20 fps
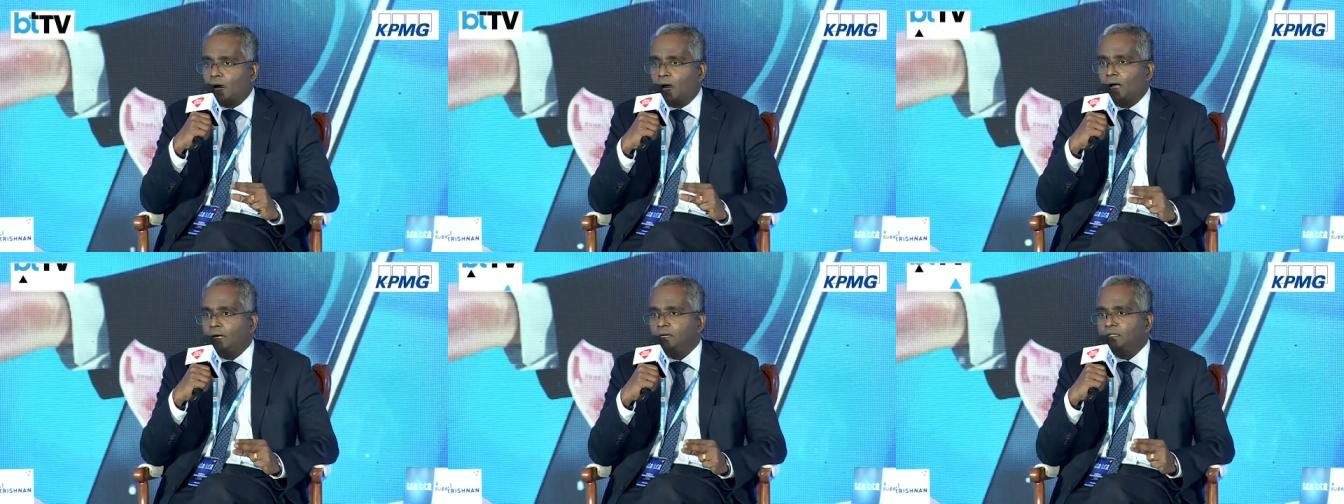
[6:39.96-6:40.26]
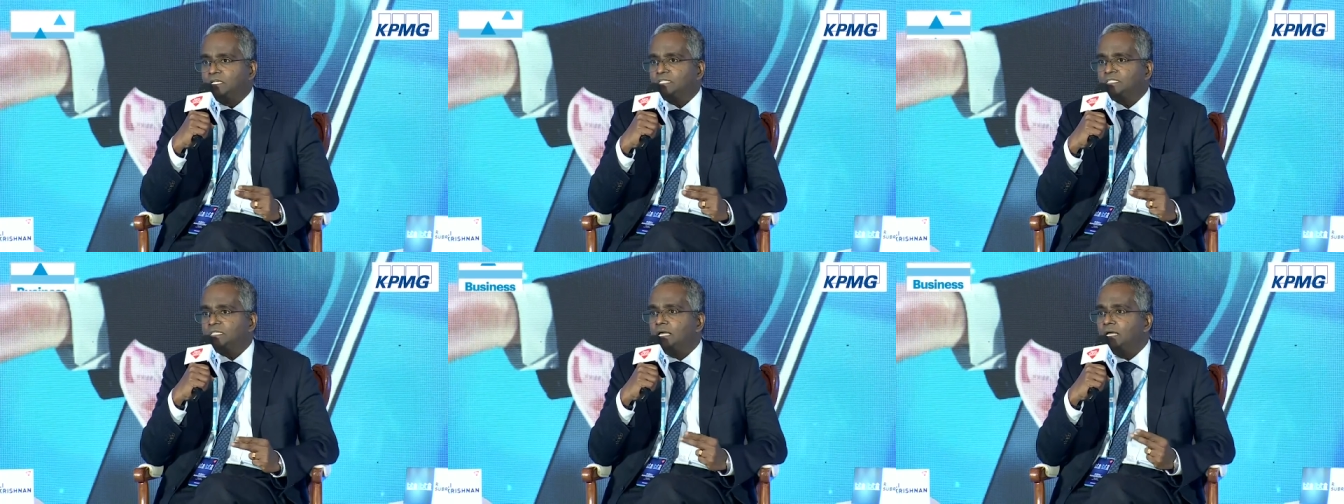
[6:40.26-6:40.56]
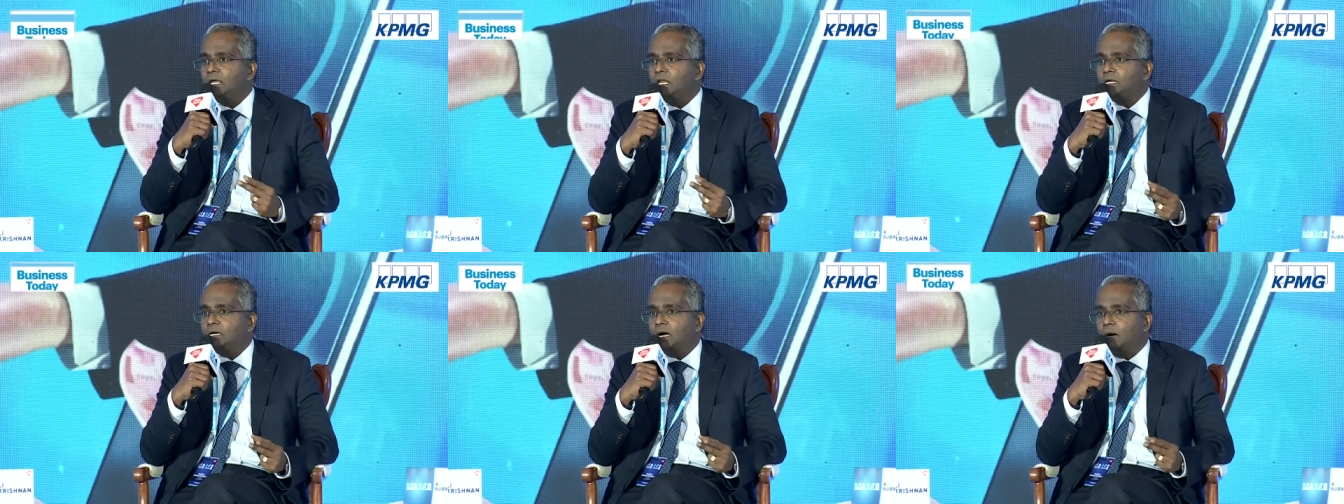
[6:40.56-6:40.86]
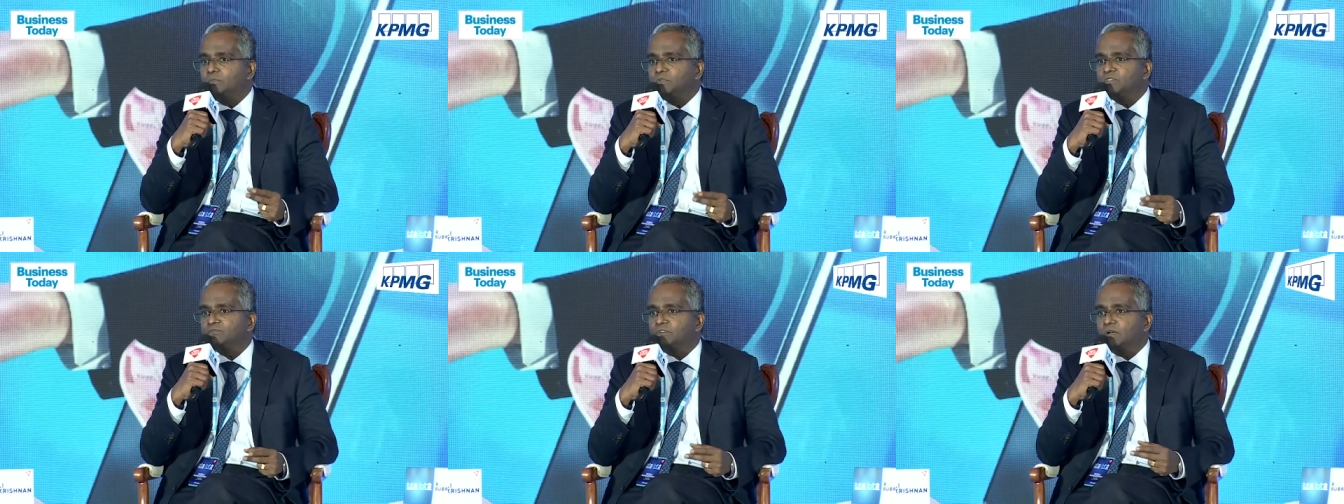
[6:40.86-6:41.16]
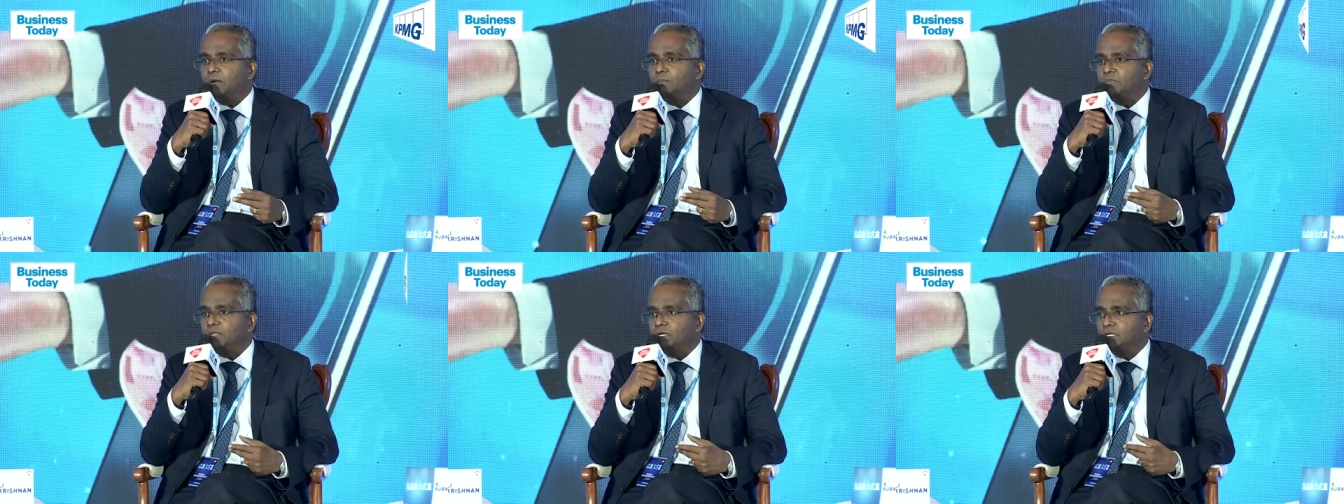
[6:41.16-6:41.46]
And the scale comes
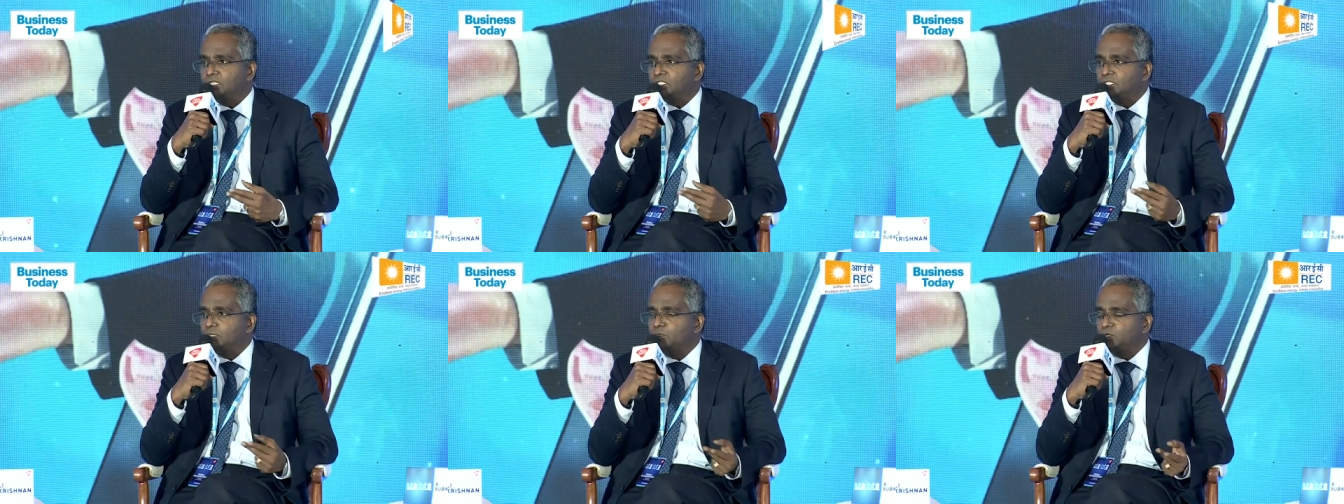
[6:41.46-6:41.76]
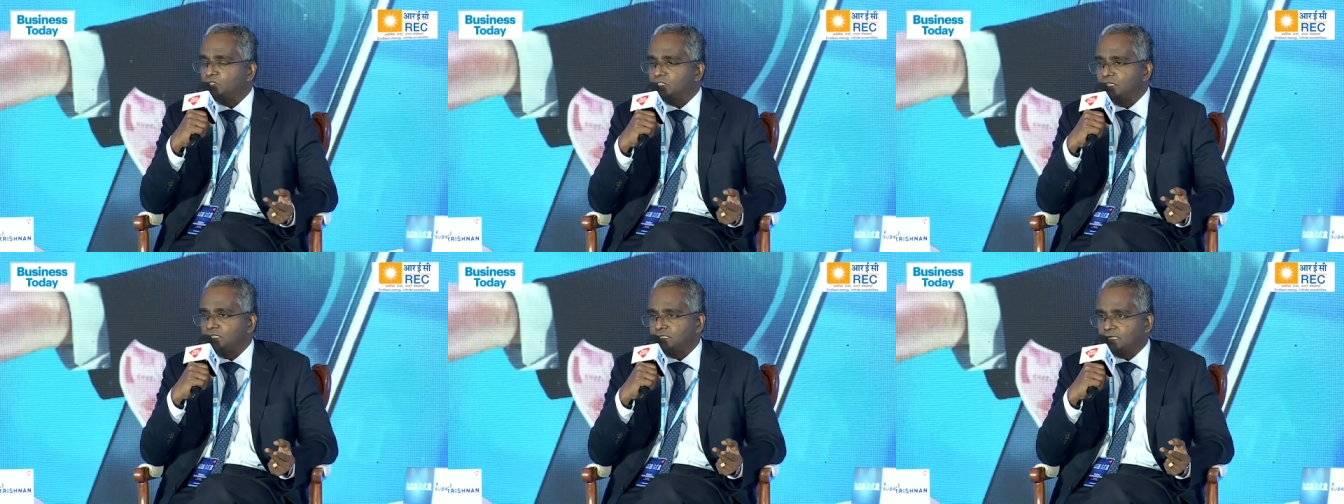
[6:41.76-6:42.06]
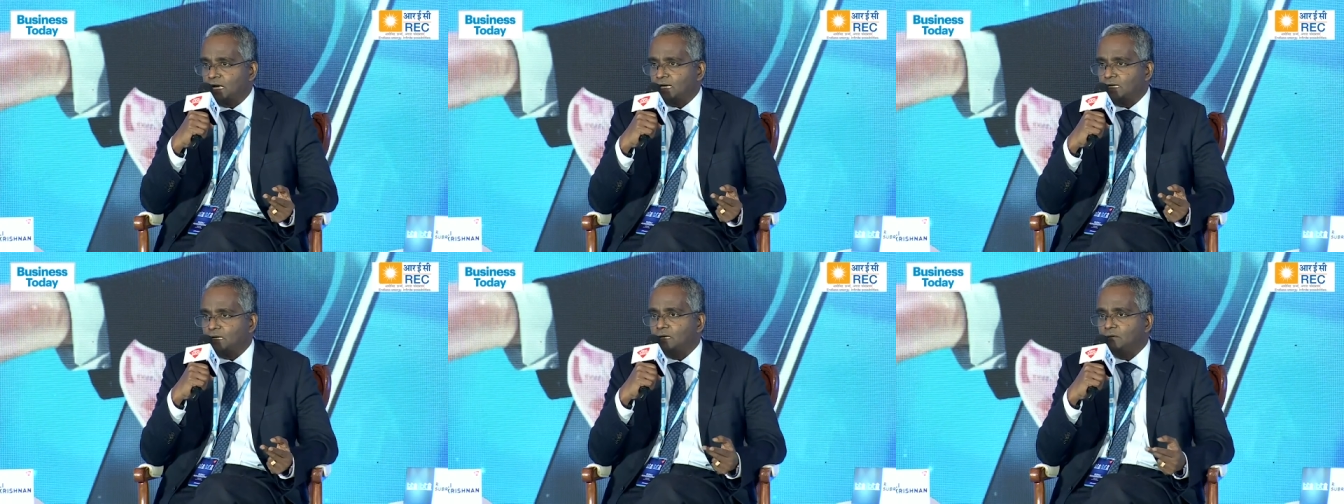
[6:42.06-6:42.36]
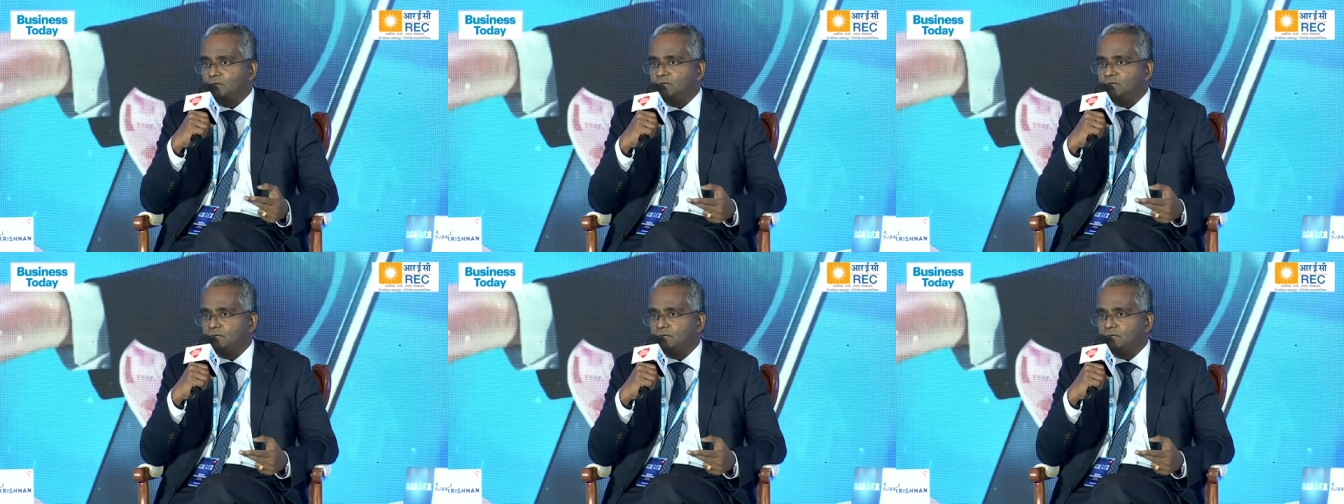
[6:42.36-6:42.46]
from the distribution channel,